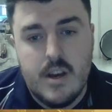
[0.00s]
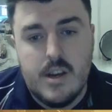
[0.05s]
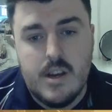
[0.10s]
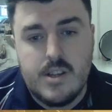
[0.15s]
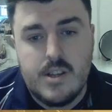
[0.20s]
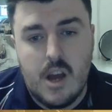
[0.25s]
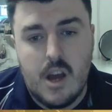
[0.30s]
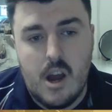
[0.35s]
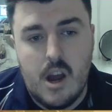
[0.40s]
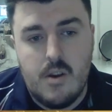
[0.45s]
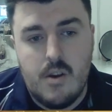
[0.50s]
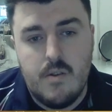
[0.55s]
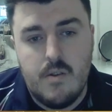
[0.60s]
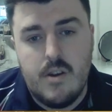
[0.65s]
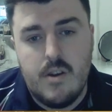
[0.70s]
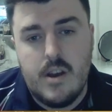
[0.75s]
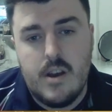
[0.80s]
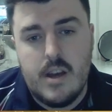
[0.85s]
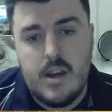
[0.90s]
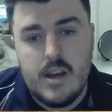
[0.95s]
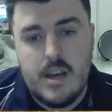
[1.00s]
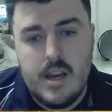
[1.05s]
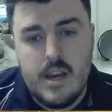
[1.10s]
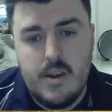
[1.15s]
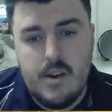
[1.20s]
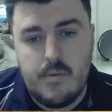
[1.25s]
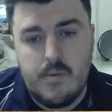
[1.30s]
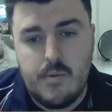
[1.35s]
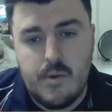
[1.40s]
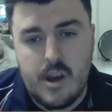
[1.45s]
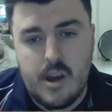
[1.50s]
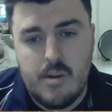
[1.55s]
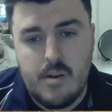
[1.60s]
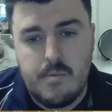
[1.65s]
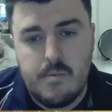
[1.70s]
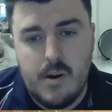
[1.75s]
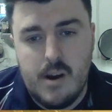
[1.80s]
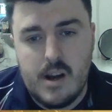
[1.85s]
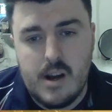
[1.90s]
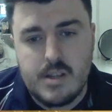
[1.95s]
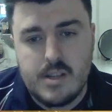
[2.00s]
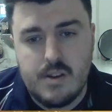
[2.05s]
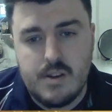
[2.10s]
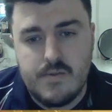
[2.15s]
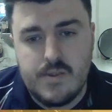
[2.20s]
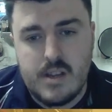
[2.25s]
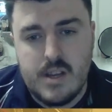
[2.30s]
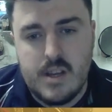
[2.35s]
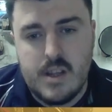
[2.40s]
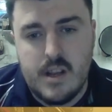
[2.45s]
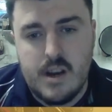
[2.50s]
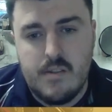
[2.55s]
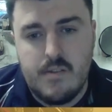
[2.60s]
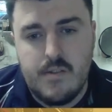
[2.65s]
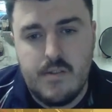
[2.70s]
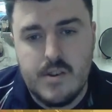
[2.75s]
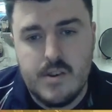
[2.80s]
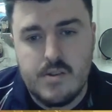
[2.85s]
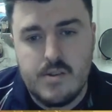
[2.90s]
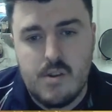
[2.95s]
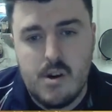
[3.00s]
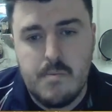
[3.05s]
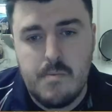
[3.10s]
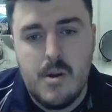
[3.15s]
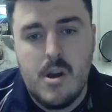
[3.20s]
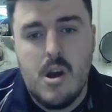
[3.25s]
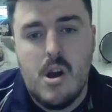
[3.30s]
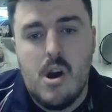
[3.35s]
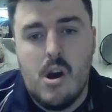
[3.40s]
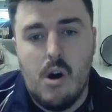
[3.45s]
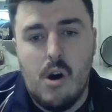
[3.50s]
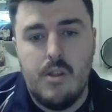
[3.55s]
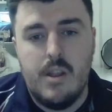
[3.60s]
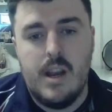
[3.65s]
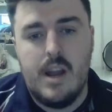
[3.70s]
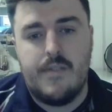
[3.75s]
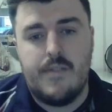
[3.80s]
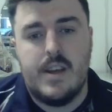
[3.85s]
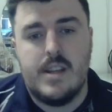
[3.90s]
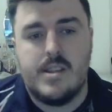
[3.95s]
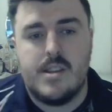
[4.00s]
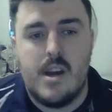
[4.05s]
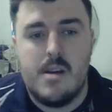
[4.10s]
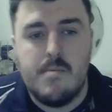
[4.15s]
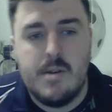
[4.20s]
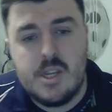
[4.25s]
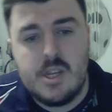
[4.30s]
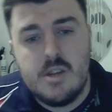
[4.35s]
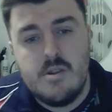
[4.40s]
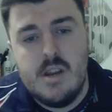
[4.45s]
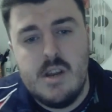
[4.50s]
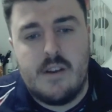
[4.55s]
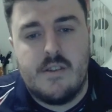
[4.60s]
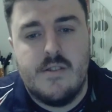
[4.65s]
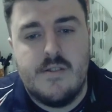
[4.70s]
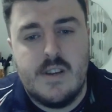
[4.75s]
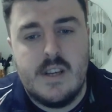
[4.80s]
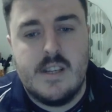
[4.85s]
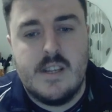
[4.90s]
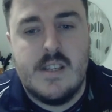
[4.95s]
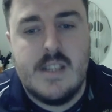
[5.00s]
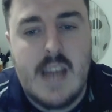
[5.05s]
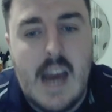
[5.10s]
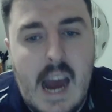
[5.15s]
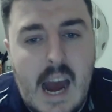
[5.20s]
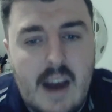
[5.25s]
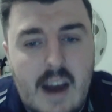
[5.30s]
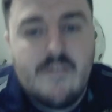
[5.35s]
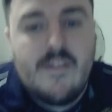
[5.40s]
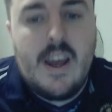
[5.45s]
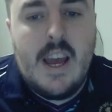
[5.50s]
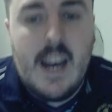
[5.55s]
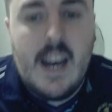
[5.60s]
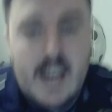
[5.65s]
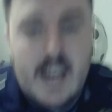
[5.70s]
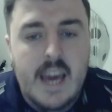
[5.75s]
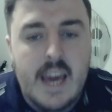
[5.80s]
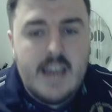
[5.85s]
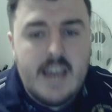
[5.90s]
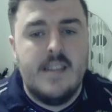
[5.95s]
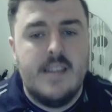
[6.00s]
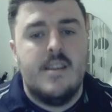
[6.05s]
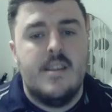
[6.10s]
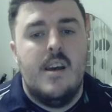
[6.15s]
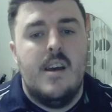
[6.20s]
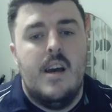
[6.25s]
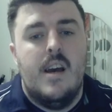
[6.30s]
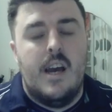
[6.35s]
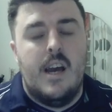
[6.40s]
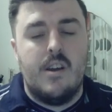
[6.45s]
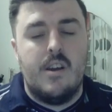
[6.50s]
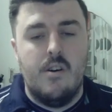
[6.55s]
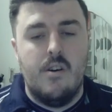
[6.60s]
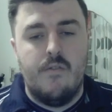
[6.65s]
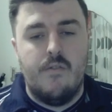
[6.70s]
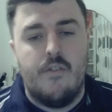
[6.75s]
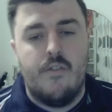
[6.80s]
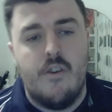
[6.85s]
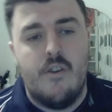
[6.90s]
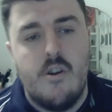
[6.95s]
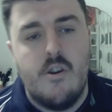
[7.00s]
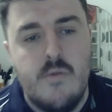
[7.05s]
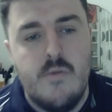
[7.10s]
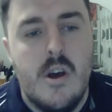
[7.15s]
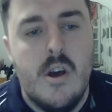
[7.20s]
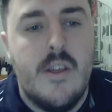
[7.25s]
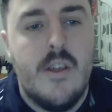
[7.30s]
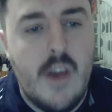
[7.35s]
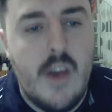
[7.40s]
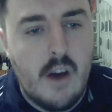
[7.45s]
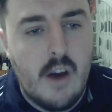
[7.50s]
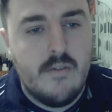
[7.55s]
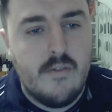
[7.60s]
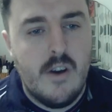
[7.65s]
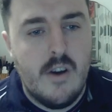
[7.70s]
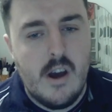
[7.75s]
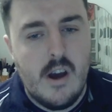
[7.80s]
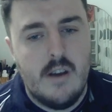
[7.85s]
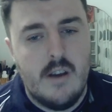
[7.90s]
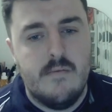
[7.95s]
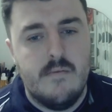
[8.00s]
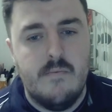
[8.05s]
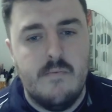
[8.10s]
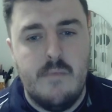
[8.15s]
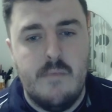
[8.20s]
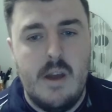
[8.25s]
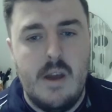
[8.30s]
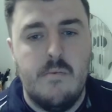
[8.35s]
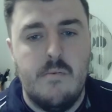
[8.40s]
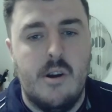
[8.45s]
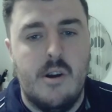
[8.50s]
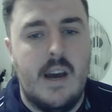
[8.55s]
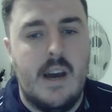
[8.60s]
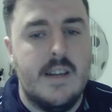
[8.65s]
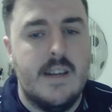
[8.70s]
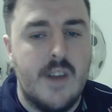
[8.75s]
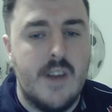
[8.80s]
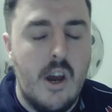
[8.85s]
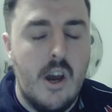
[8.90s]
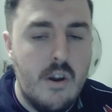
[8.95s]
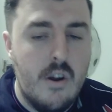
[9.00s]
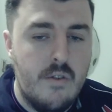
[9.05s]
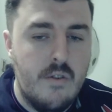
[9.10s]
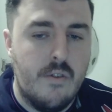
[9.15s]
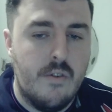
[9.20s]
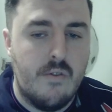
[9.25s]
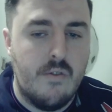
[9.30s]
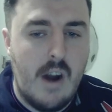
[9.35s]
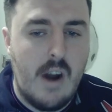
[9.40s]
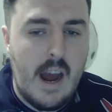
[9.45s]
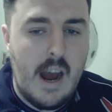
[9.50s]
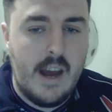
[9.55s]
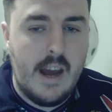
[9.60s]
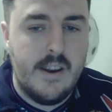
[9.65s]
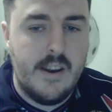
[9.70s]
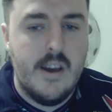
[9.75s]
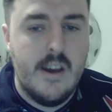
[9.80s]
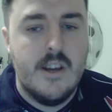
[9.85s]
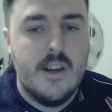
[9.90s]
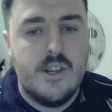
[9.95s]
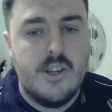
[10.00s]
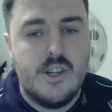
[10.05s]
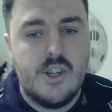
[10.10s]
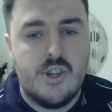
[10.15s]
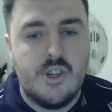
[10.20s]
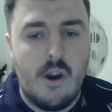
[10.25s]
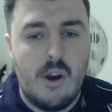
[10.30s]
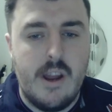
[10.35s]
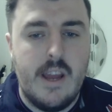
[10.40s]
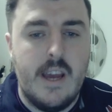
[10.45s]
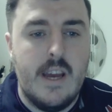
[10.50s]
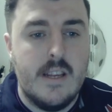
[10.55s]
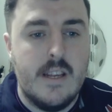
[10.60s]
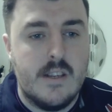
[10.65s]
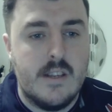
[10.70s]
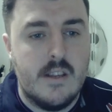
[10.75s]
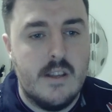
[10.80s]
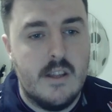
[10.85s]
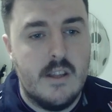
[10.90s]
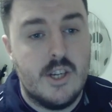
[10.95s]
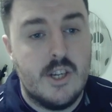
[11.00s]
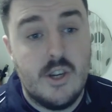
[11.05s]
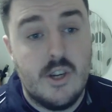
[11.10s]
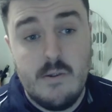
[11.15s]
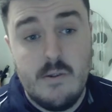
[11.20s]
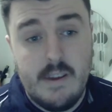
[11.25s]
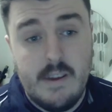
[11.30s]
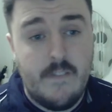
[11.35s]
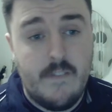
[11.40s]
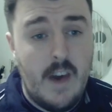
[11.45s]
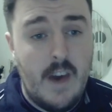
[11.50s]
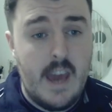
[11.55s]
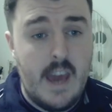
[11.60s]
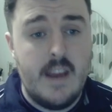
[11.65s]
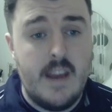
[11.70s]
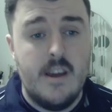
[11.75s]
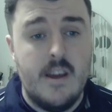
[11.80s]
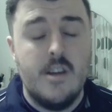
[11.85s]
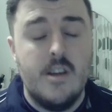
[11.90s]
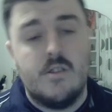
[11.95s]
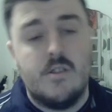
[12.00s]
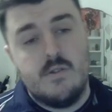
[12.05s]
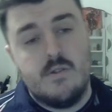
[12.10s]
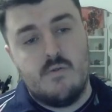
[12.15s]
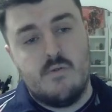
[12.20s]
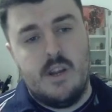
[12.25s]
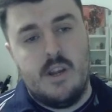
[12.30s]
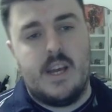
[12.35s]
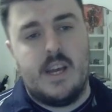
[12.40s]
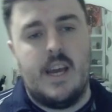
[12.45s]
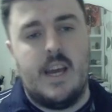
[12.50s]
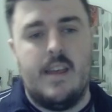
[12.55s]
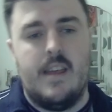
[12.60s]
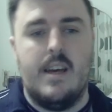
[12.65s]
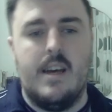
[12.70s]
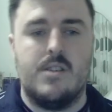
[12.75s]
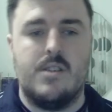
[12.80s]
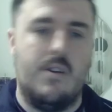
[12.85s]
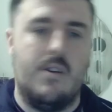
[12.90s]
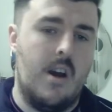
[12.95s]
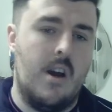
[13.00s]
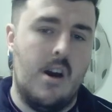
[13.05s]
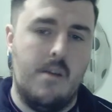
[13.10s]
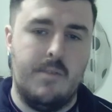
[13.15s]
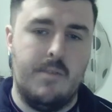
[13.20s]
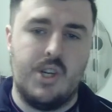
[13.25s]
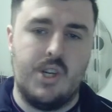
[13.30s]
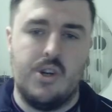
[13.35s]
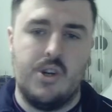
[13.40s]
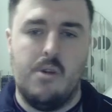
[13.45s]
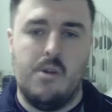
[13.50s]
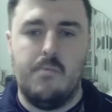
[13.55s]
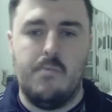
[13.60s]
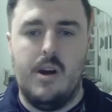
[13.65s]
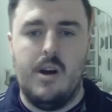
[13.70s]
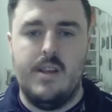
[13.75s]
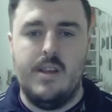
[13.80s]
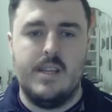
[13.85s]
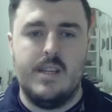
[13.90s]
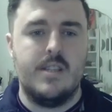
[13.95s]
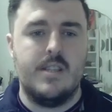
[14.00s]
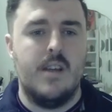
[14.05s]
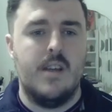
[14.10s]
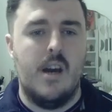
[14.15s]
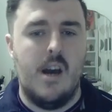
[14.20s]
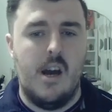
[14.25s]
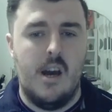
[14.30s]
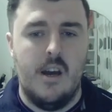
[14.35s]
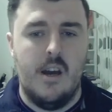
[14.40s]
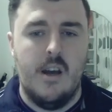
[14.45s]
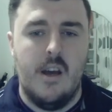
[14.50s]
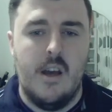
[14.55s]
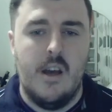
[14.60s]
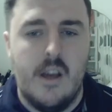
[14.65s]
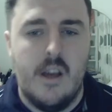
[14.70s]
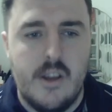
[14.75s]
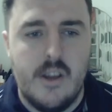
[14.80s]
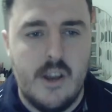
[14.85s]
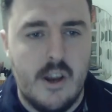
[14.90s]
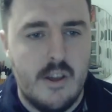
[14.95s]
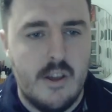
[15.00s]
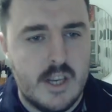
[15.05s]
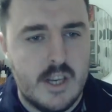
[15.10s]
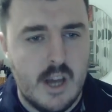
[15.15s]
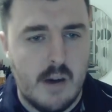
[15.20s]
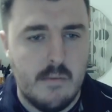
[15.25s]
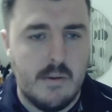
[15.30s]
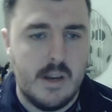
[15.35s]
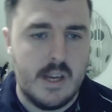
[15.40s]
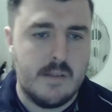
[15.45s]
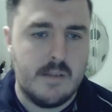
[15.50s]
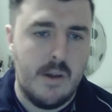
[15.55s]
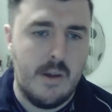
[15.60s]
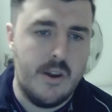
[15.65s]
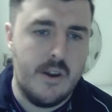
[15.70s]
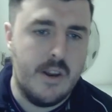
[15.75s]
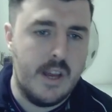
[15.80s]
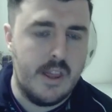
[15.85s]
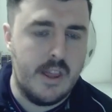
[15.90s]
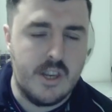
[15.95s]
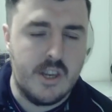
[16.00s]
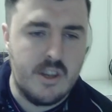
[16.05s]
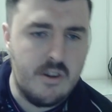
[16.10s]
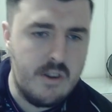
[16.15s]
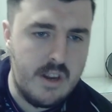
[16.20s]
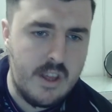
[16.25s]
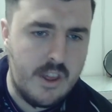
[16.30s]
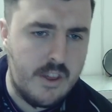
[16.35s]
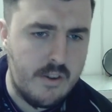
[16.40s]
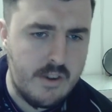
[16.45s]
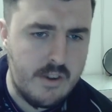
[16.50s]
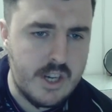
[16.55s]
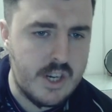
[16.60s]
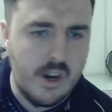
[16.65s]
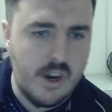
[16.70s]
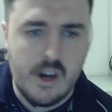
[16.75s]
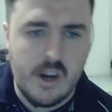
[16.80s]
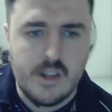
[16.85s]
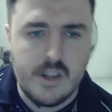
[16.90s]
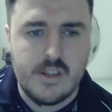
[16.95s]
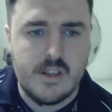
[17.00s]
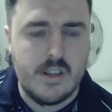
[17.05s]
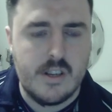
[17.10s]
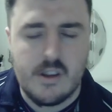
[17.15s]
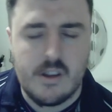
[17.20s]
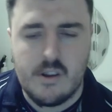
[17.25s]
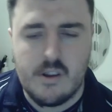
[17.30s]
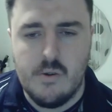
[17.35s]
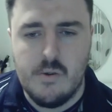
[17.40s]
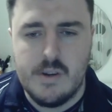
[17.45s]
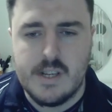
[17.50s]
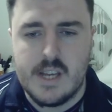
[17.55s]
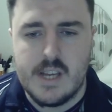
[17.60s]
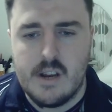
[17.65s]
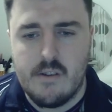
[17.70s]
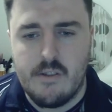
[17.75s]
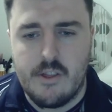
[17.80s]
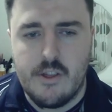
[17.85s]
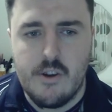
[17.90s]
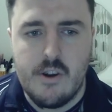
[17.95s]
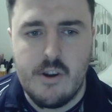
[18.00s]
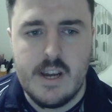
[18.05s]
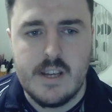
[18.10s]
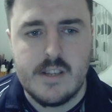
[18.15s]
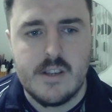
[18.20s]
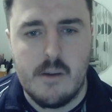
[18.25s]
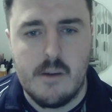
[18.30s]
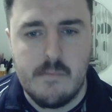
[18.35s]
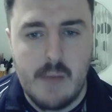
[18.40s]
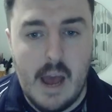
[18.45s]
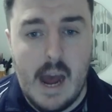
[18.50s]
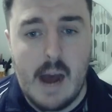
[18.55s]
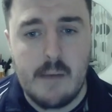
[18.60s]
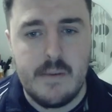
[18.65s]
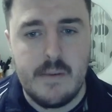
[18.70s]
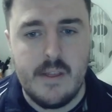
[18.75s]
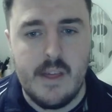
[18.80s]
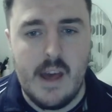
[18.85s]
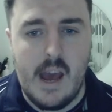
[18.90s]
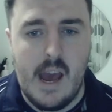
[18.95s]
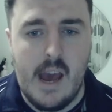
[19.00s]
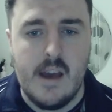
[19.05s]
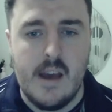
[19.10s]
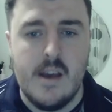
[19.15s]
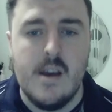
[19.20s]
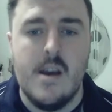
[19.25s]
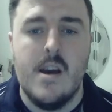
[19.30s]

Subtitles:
So if we go past, obviously, the lovely photos Rob, on the left-hand side, my 2 Necrosphinxes have cleared and gone through. The other main one has overran straight into the Shooty Fane, so it's really key there, so it can't be shot by this, the double exploding, the 2d3 shots, always hitting on 3s, so I'm happy there.